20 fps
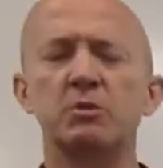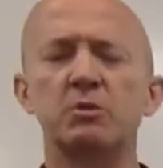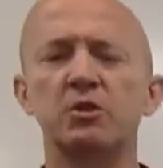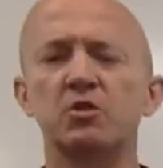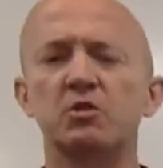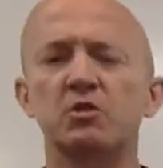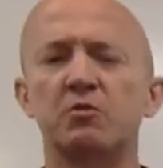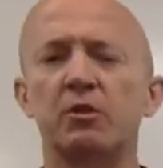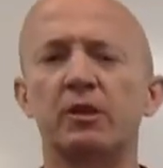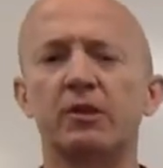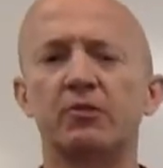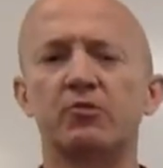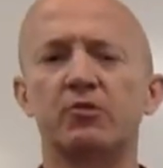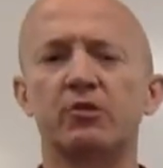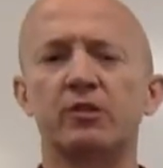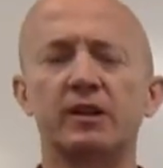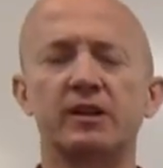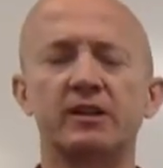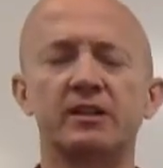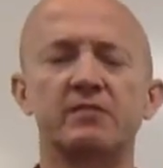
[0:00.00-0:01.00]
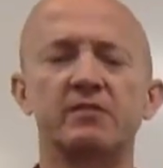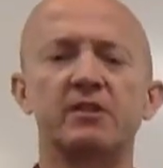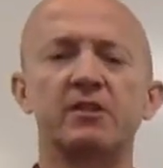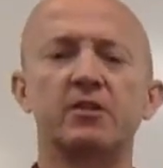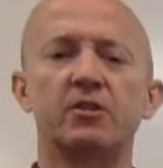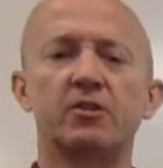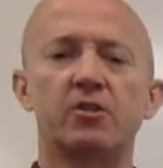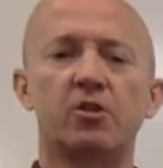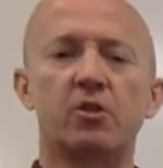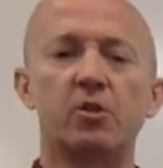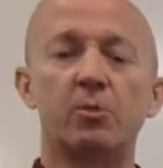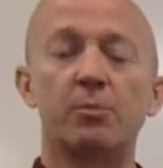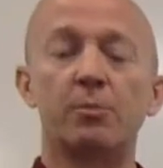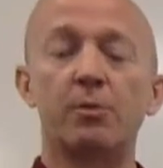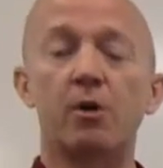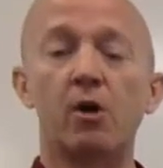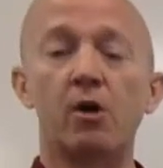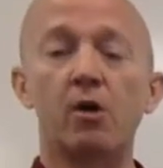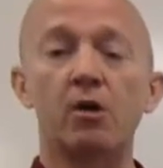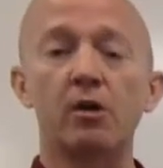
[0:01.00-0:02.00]
we use for electronegativity are called
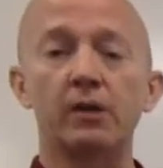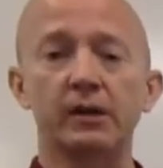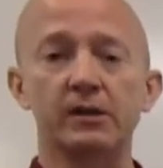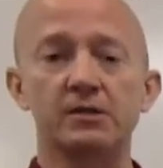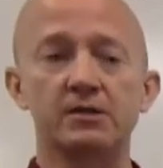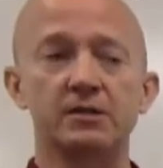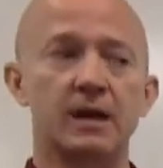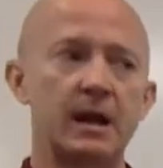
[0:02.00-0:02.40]
Paulings,